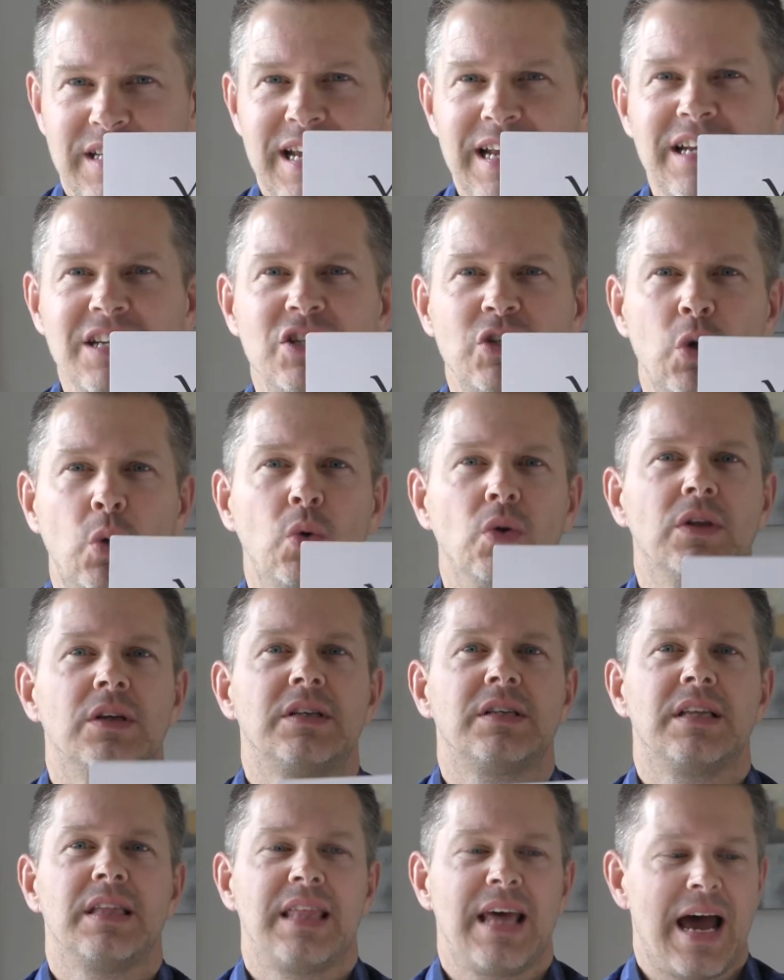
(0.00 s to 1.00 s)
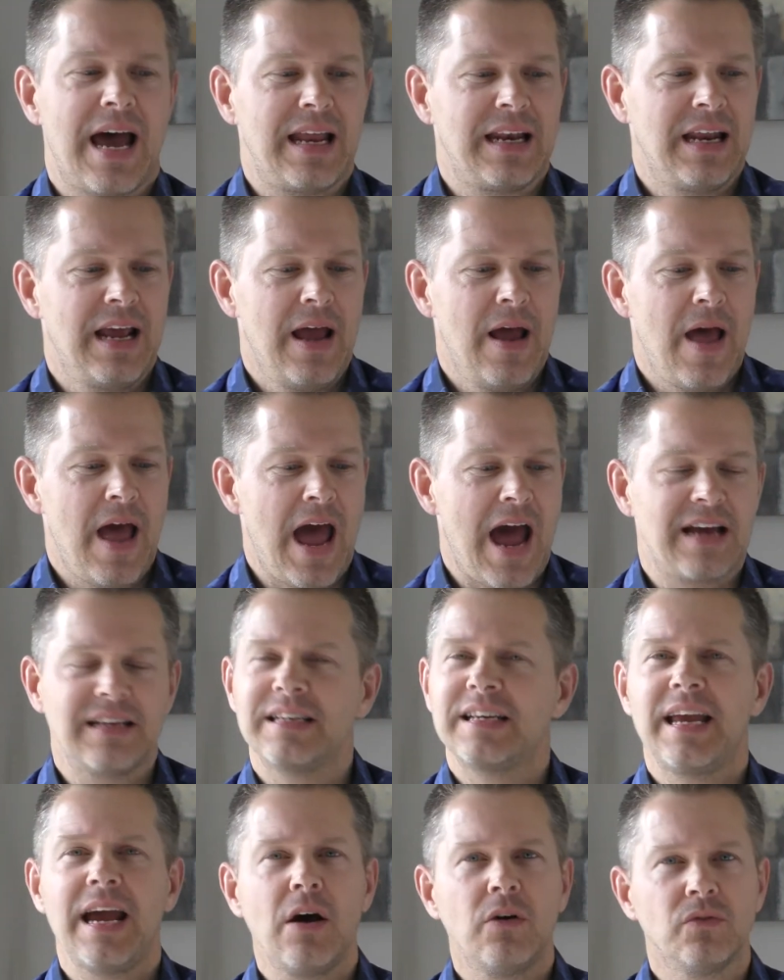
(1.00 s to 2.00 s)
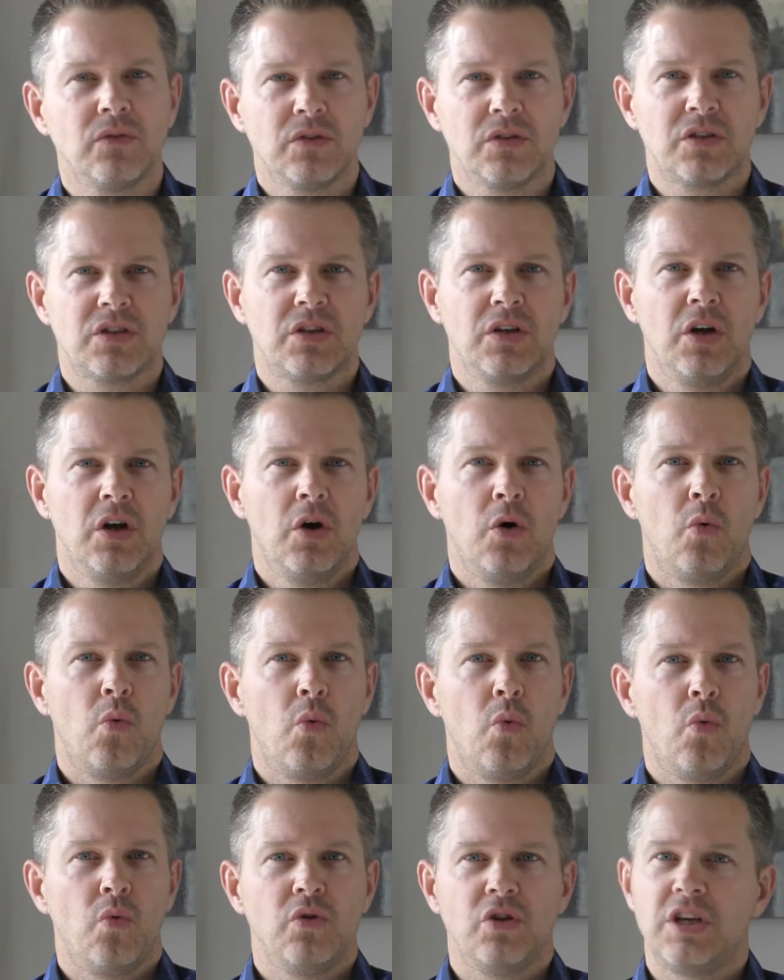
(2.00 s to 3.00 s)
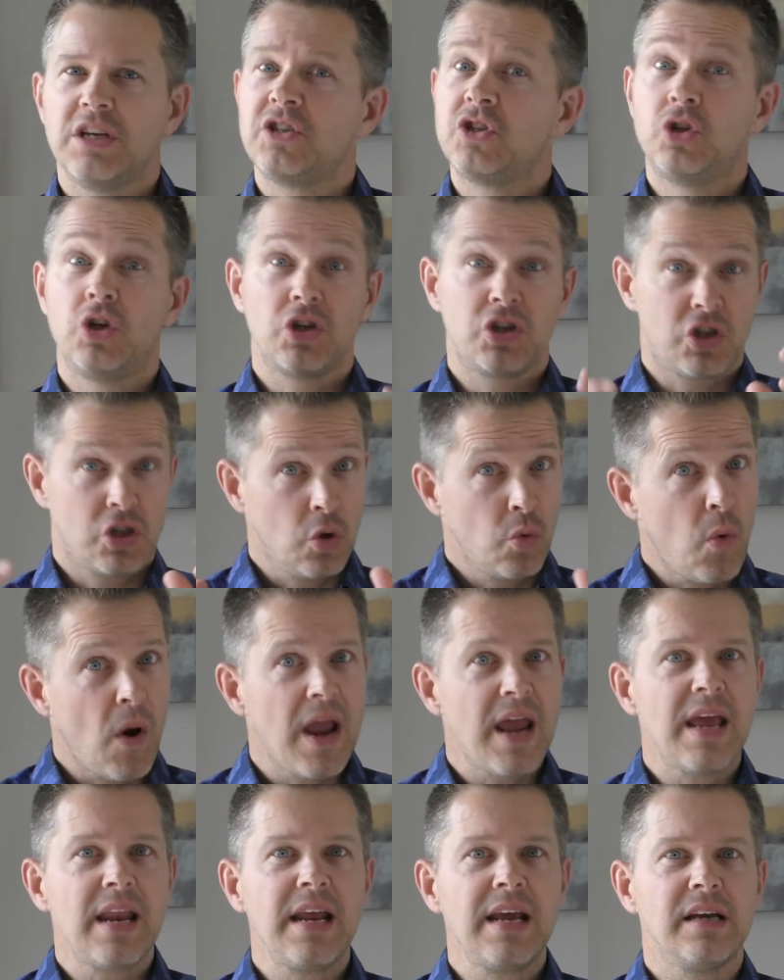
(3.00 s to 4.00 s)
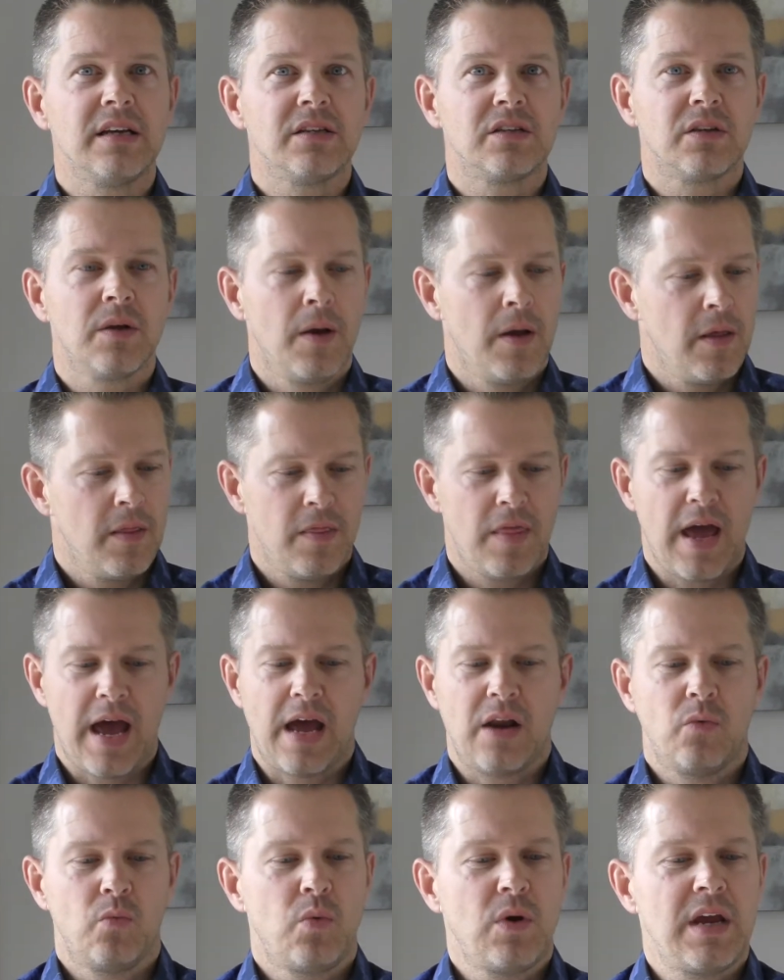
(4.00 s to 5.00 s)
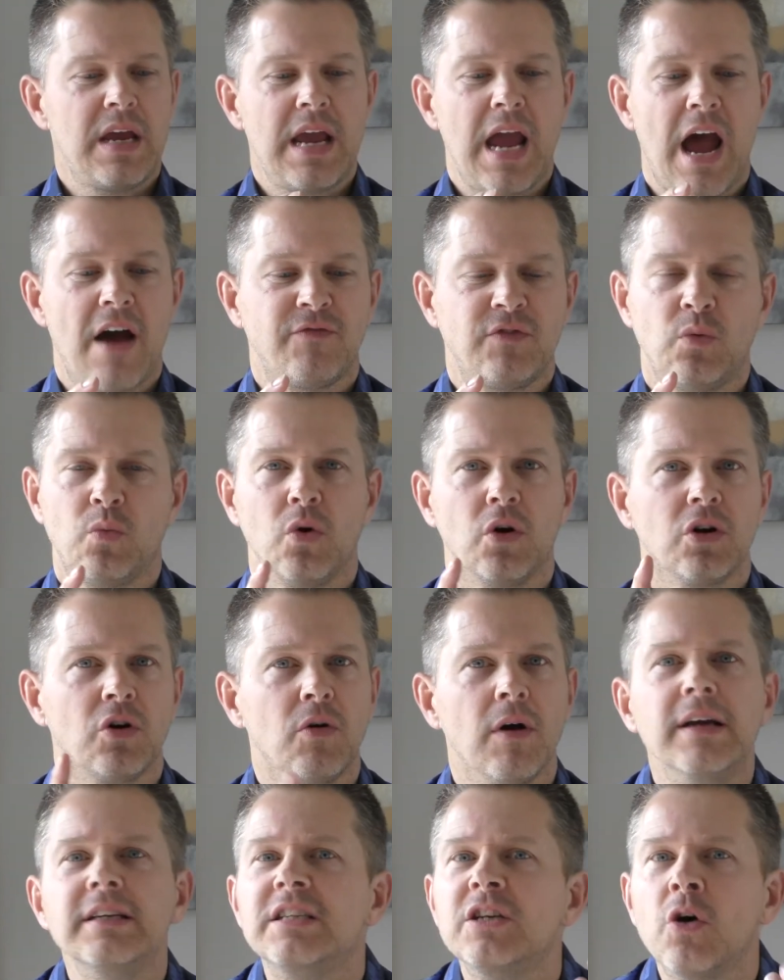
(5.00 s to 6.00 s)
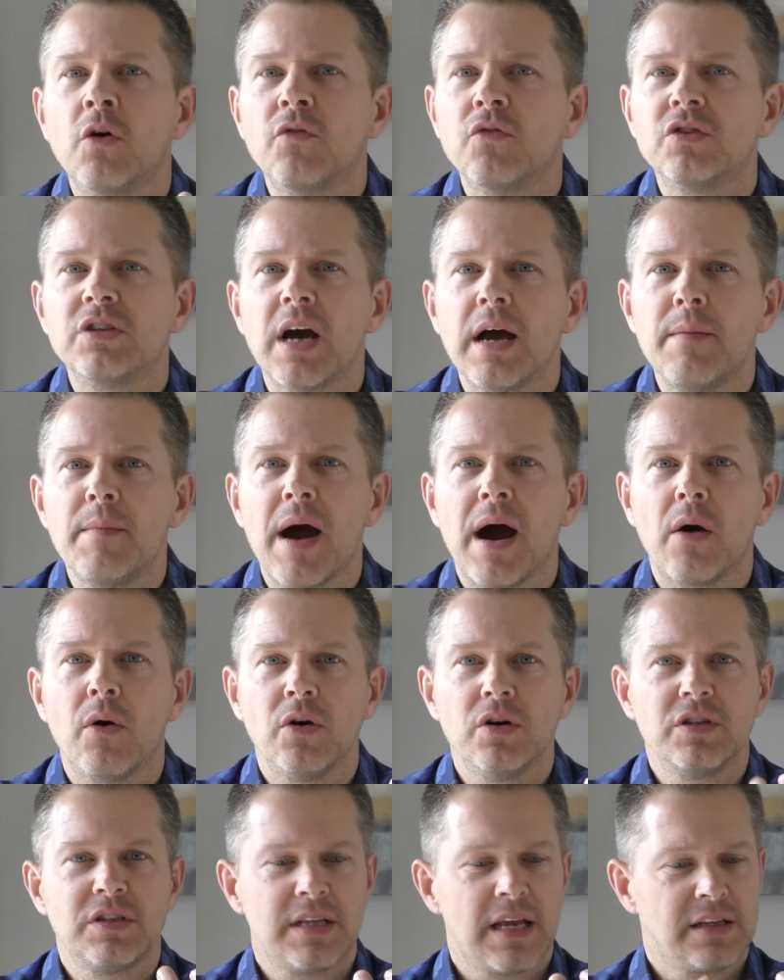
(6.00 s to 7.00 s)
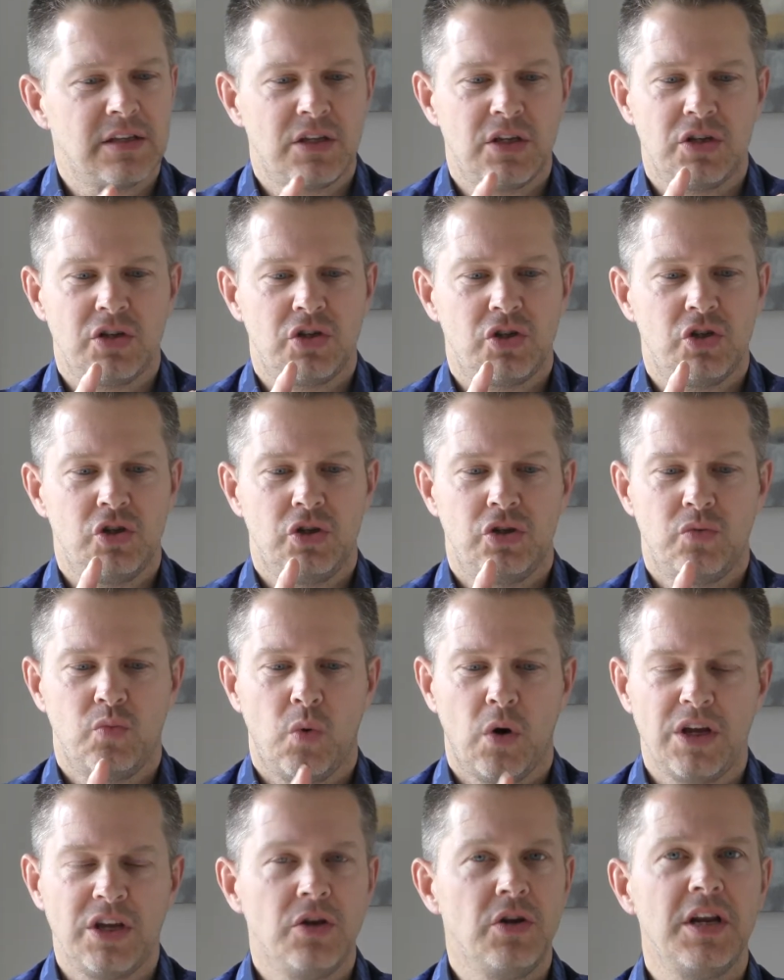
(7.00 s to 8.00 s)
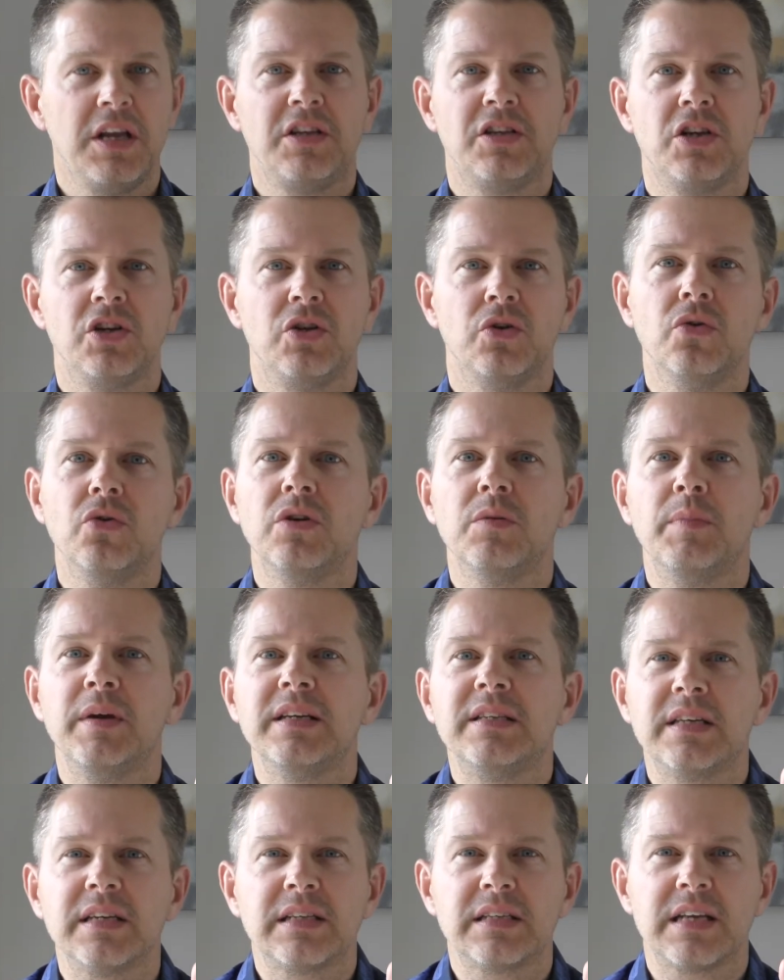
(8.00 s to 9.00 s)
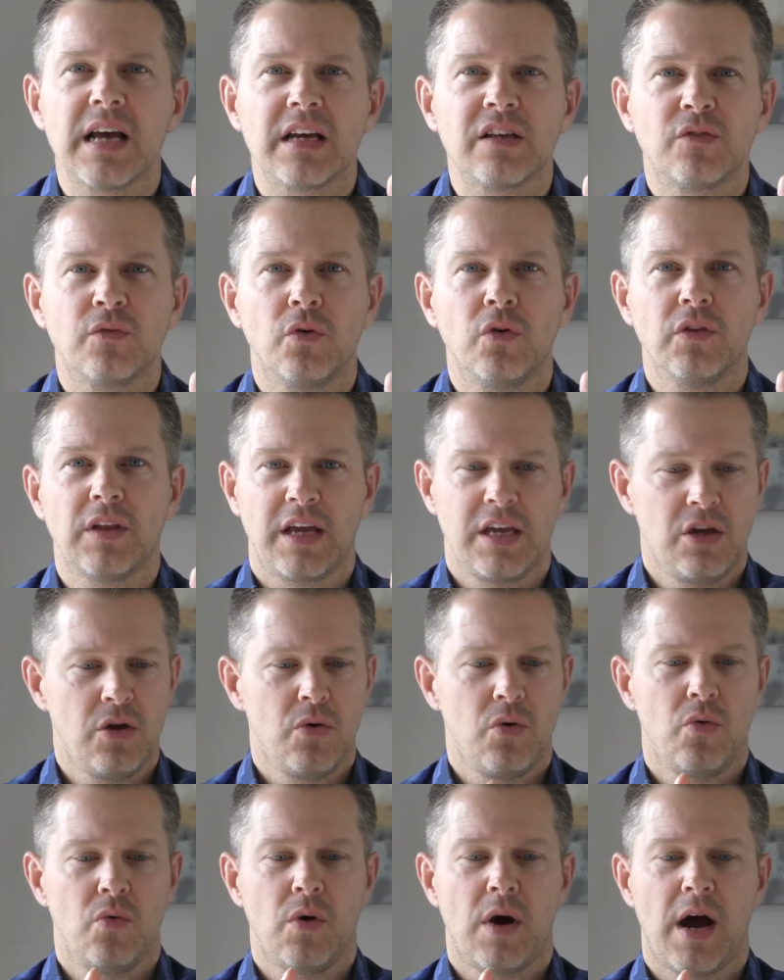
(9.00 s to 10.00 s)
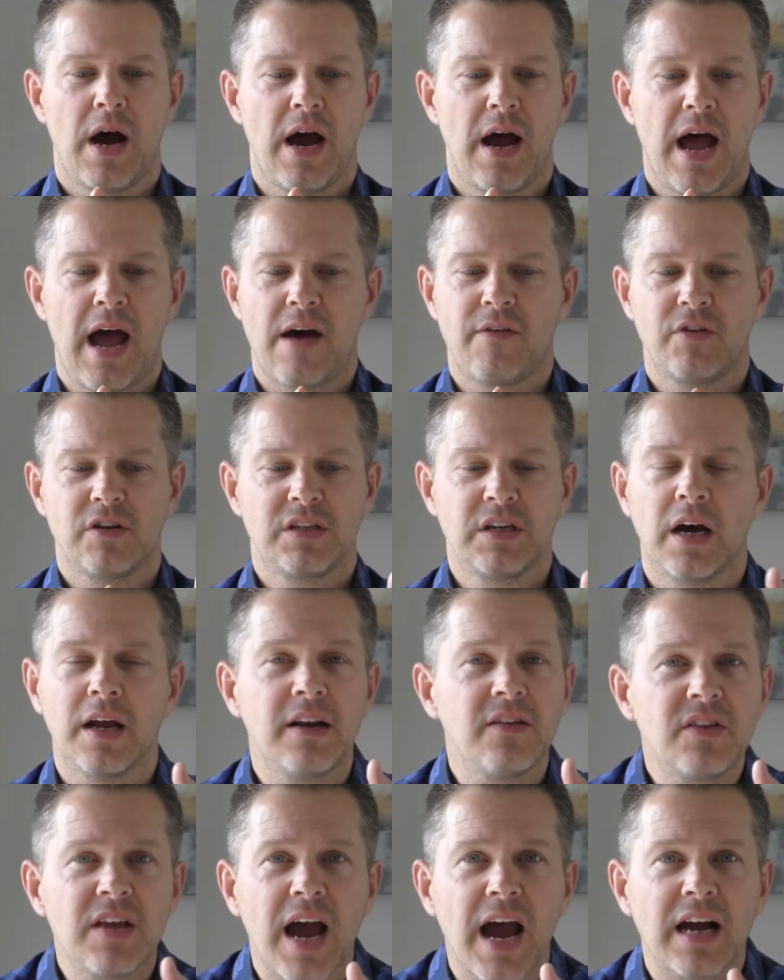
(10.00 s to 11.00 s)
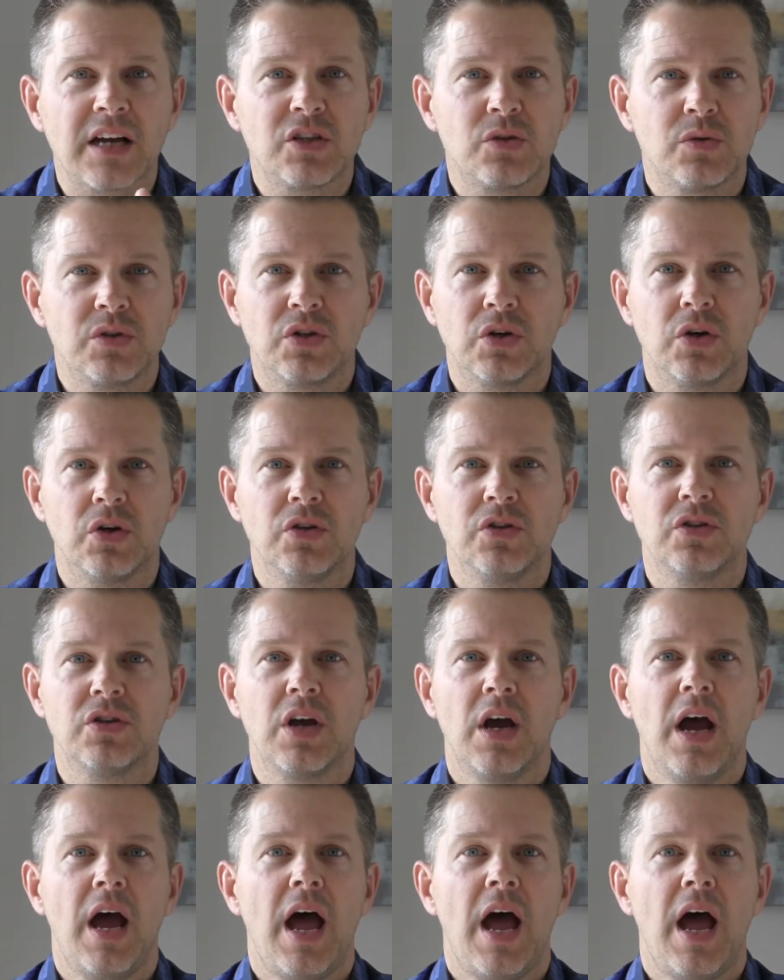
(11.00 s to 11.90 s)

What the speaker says: It has told us that as accountants, this is just the way it is, that we have to work crazy overtime hours, that just what you need to do to be successful, that you have a ton of tax returns